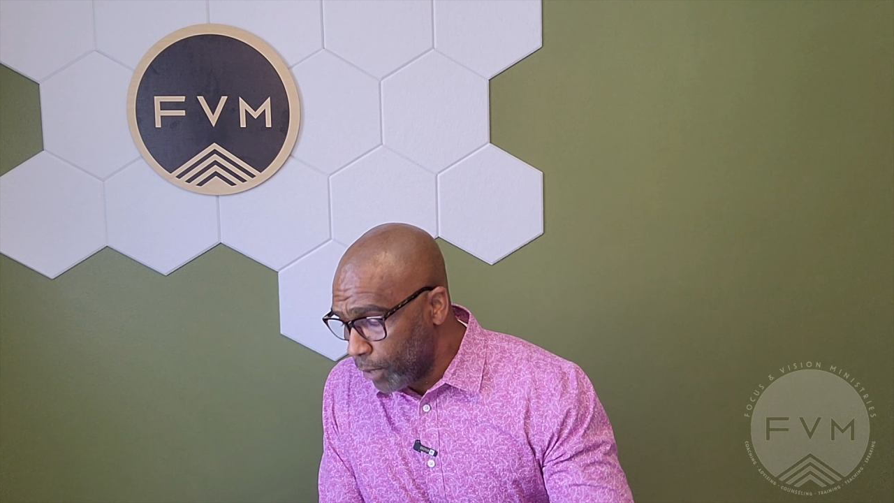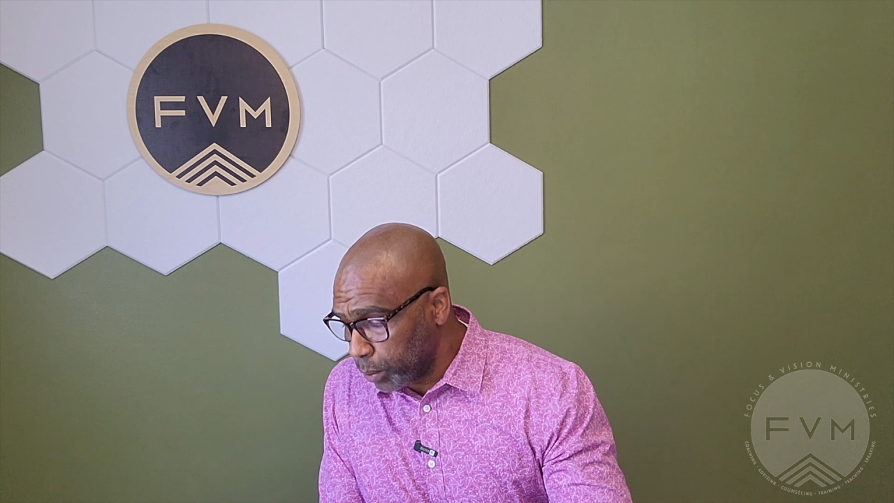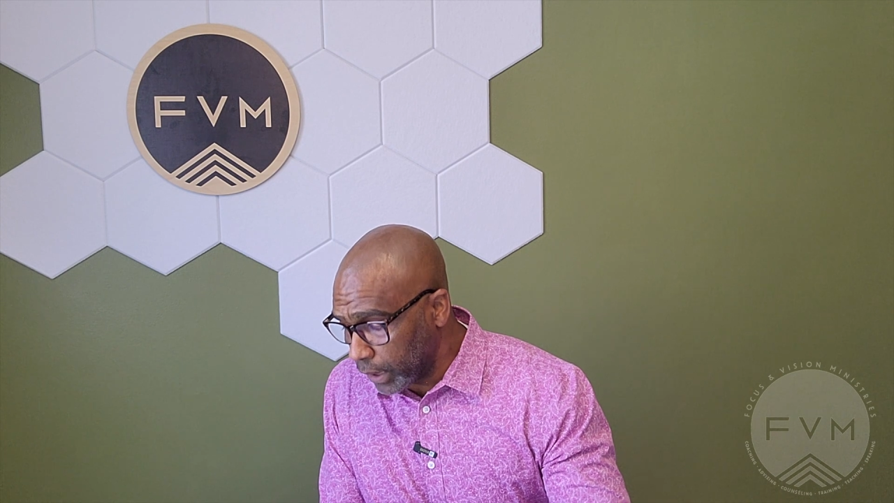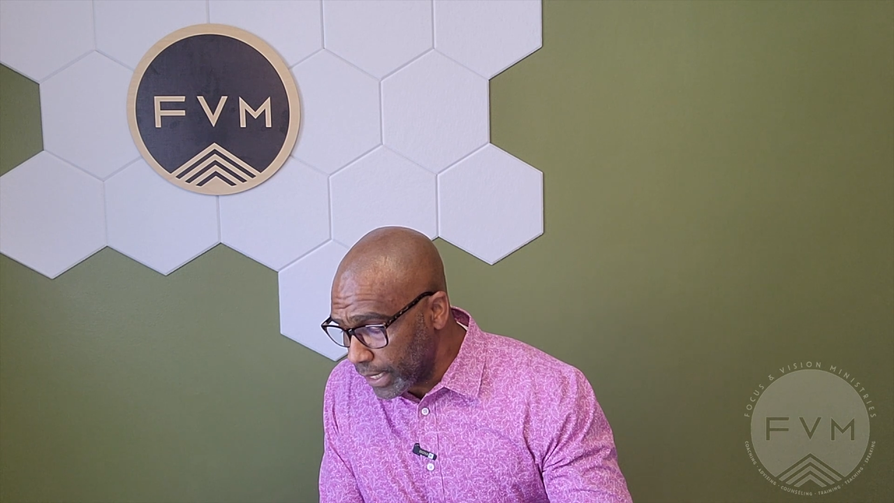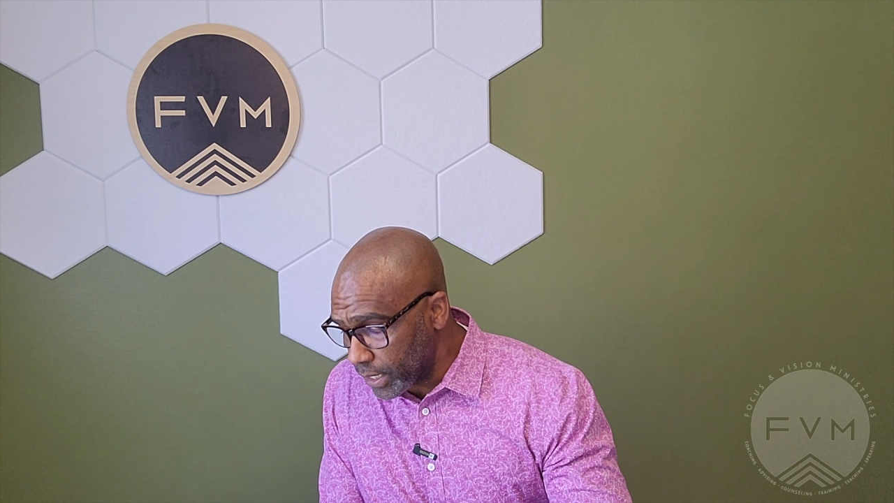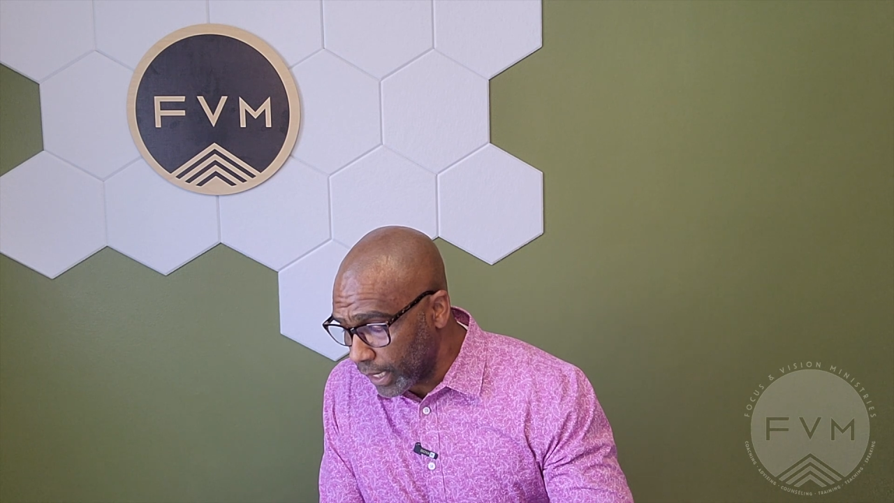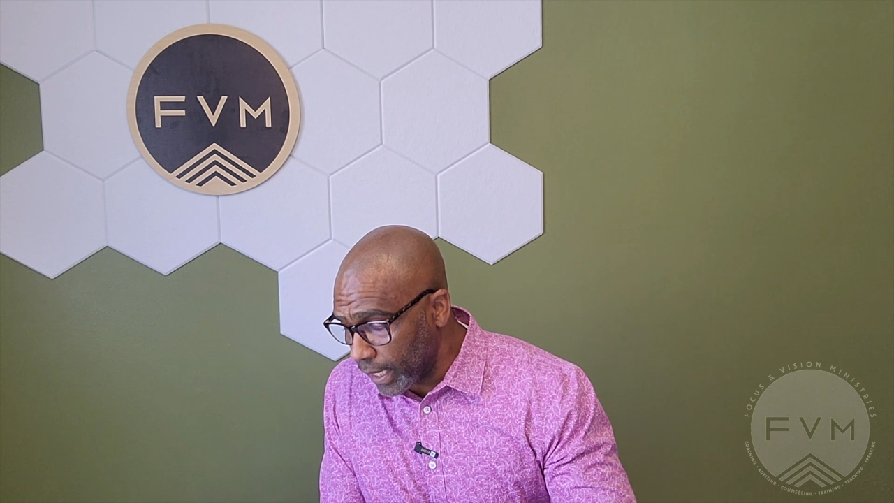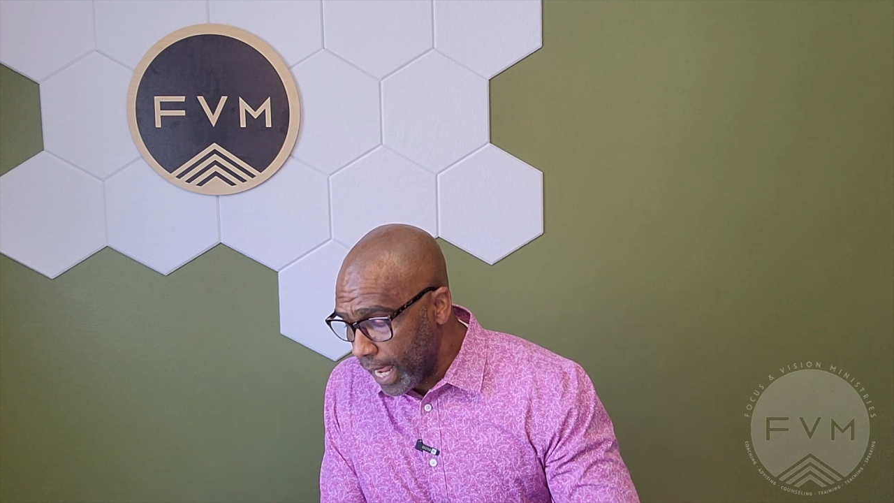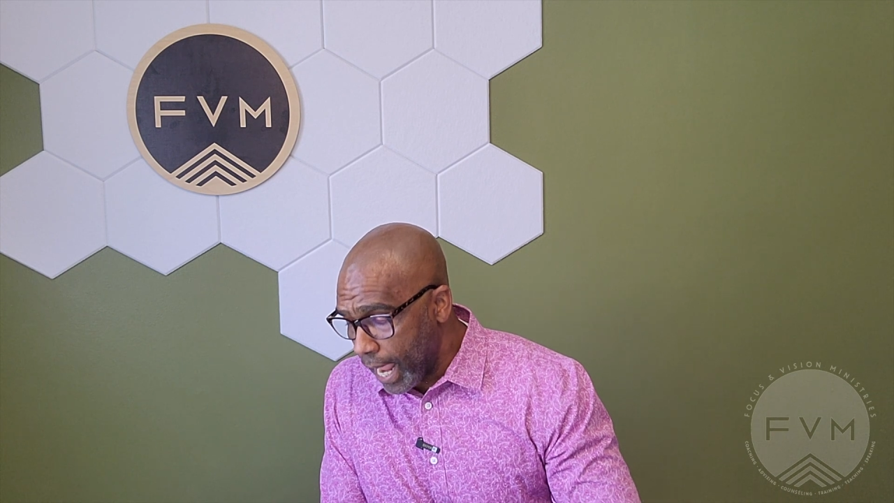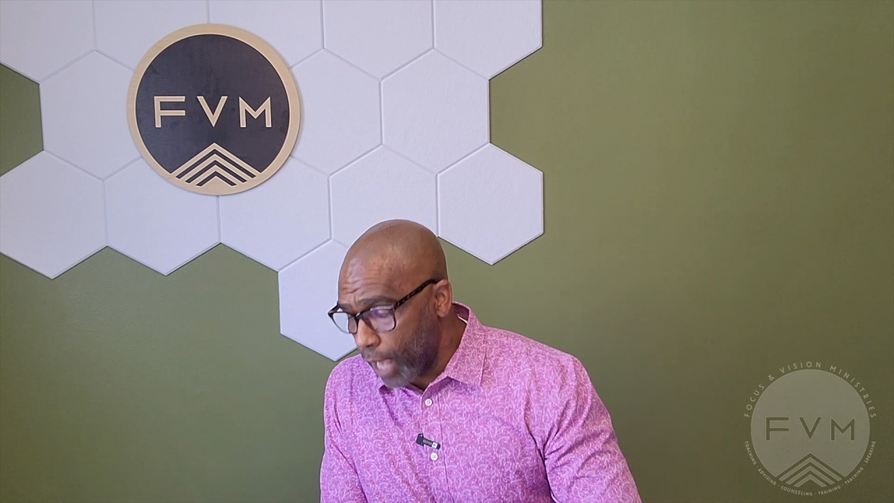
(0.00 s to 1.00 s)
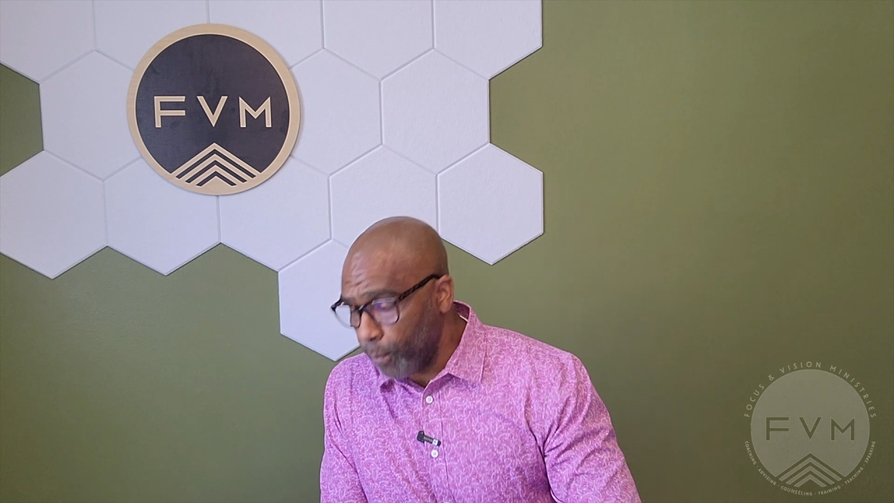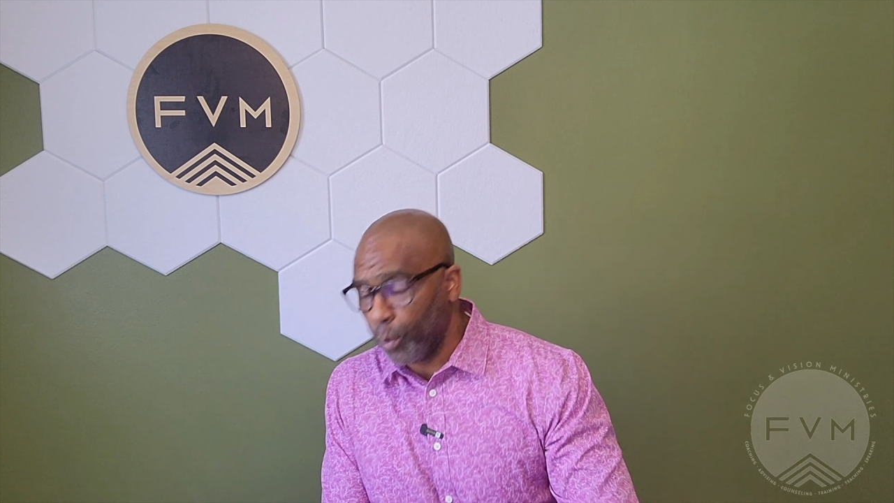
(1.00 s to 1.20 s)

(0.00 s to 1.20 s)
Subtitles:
pleasing, and